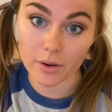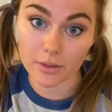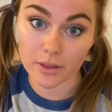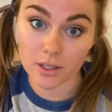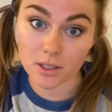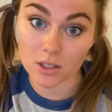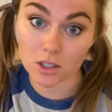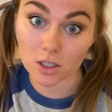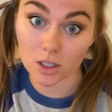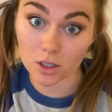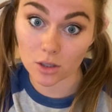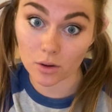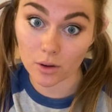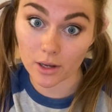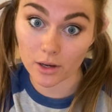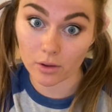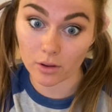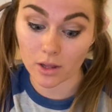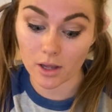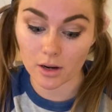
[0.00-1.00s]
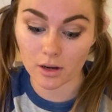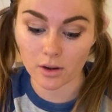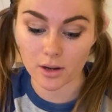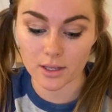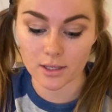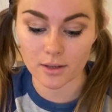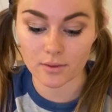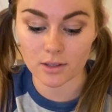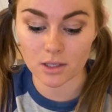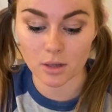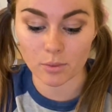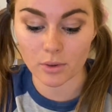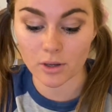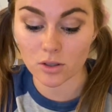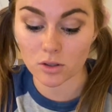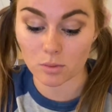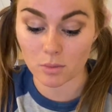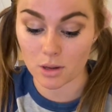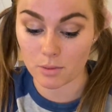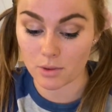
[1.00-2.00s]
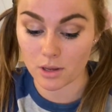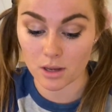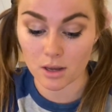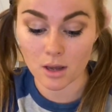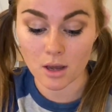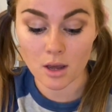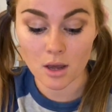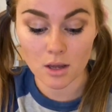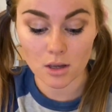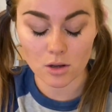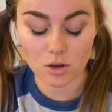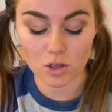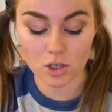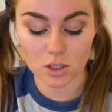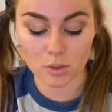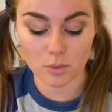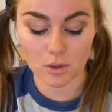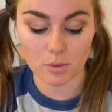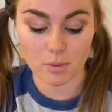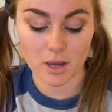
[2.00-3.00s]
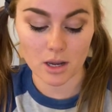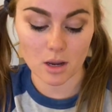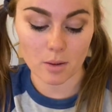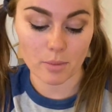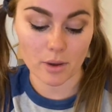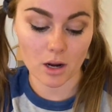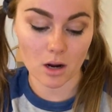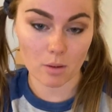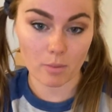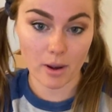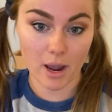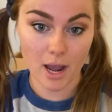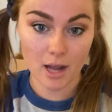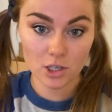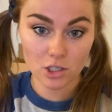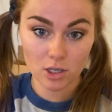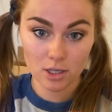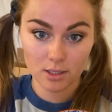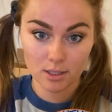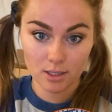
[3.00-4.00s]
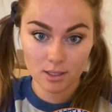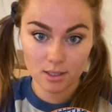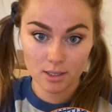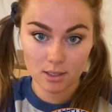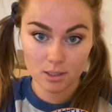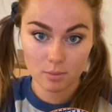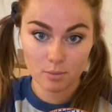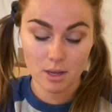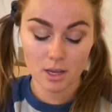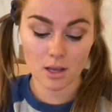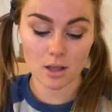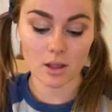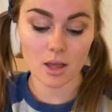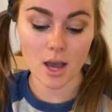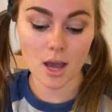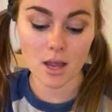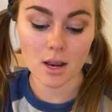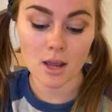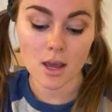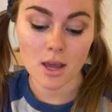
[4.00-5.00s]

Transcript: with this too. I know a lot of you guys have siblings, or maybe you just want to make a bigger batch because this doesn't make a lot,